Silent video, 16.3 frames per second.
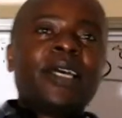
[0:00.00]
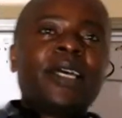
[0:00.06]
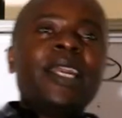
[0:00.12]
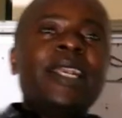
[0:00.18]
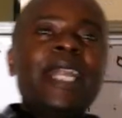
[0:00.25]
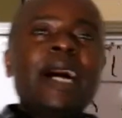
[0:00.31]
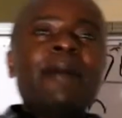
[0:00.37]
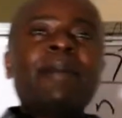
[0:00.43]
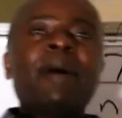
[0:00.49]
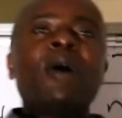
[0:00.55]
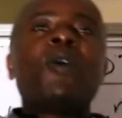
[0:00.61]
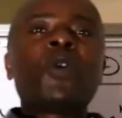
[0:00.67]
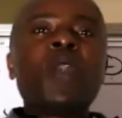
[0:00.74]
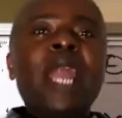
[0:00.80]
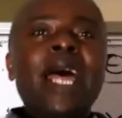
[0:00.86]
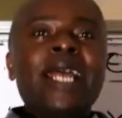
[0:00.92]
Number
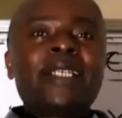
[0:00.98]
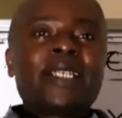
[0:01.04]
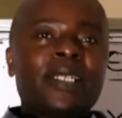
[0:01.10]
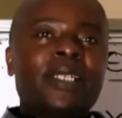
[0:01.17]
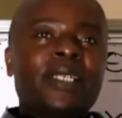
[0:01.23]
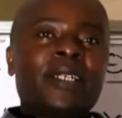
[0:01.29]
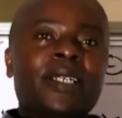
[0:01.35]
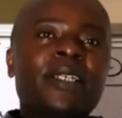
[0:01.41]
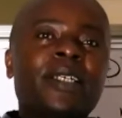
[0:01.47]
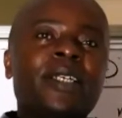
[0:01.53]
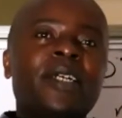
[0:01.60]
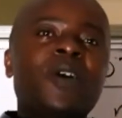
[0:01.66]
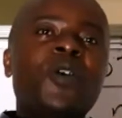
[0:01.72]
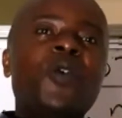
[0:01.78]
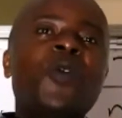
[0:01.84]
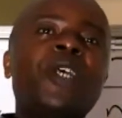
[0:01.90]
or letter
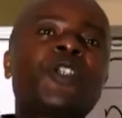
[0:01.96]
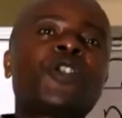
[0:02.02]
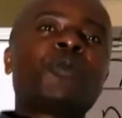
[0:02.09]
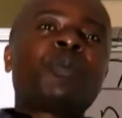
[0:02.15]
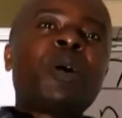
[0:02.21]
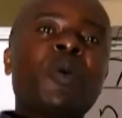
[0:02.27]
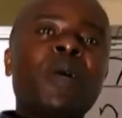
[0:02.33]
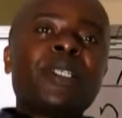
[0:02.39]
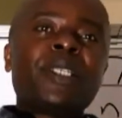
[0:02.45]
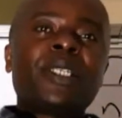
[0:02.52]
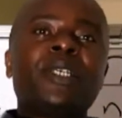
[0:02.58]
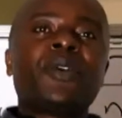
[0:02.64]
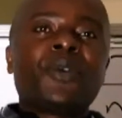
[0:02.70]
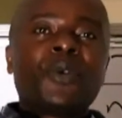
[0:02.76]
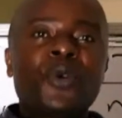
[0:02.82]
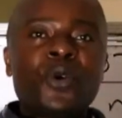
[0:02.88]
raised to power
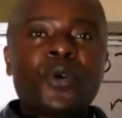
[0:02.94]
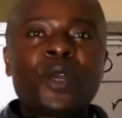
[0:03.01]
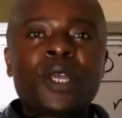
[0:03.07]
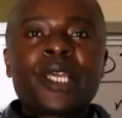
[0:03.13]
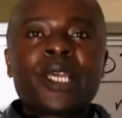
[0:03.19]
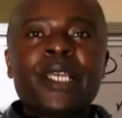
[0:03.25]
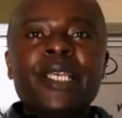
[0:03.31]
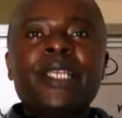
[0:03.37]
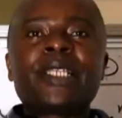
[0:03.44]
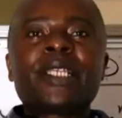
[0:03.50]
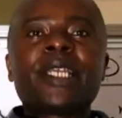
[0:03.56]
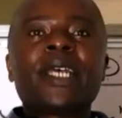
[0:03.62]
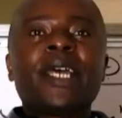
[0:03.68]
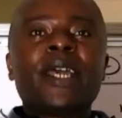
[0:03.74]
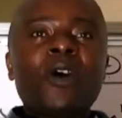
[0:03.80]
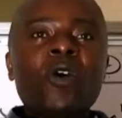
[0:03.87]
0 is
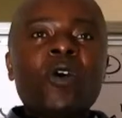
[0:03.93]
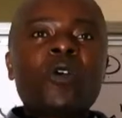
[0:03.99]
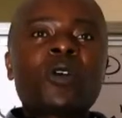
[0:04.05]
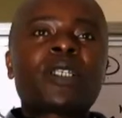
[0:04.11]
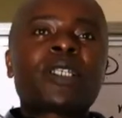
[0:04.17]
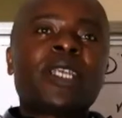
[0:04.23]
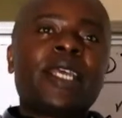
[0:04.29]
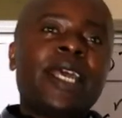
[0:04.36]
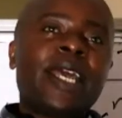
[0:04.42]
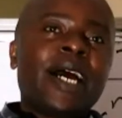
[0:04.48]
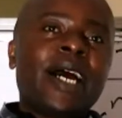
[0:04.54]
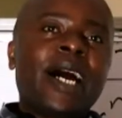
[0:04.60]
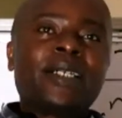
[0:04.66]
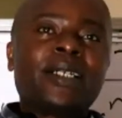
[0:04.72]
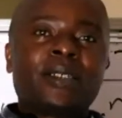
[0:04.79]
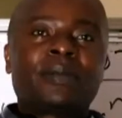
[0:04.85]
a hot
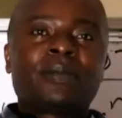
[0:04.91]
air.